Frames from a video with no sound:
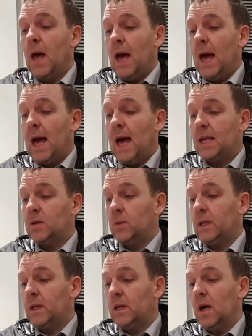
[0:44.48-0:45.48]
And
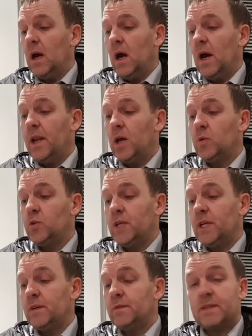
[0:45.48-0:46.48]
we got an OG
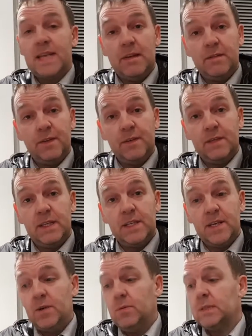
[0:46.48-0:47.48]
of
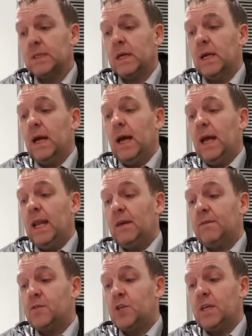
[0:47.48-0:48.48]
1052, an
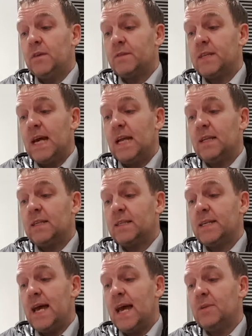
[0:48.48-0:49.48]
FG of
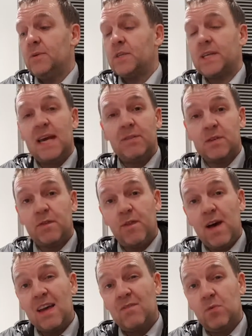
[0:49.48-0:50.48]
1010, which gave us
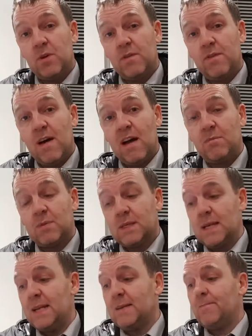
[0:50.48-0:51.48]

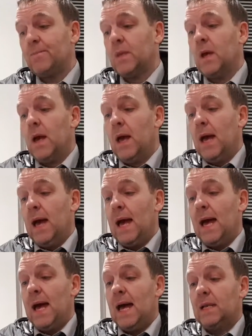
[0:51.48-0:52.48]
5.5%.
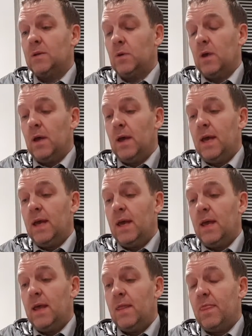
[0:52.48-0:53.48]
And
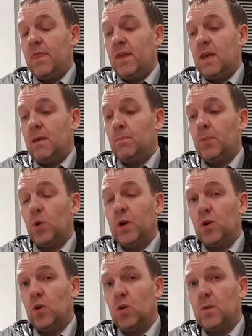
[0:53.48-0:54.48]
in the
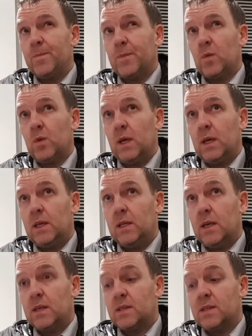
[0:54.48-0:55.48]
boil, we
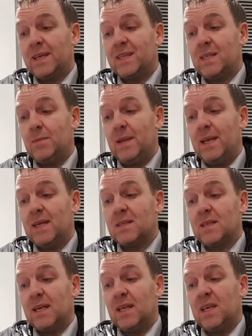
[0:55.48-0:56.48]
at 60
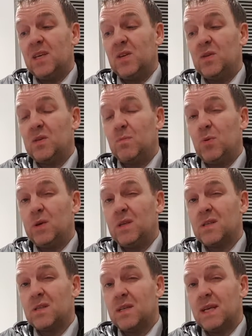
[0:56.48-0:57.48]
minutes I used
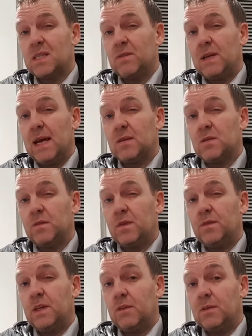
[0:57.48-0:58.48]
0.6 of an ounce or
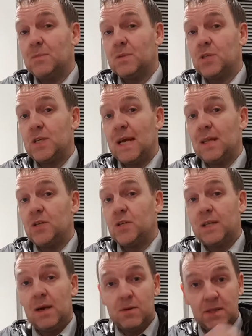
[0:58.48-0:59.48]
15 grams of Challenger.
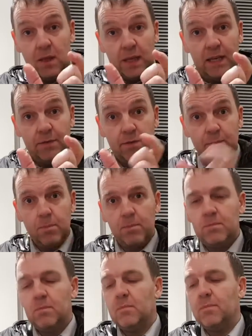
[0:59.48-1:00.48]
That was the leaf
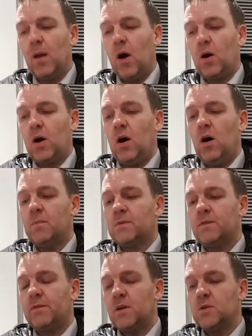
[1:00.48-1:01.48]
block hops,
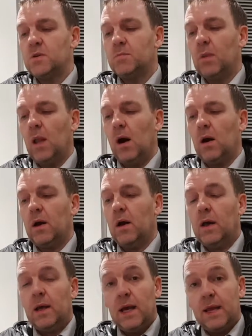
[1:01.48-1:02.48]
the frozen block.
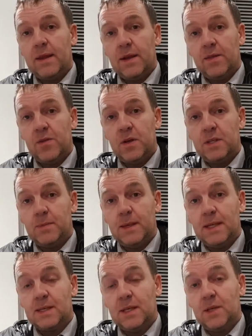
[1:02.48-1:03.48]
And then at 30
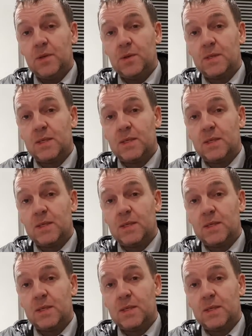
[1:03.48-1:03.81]
minutes I used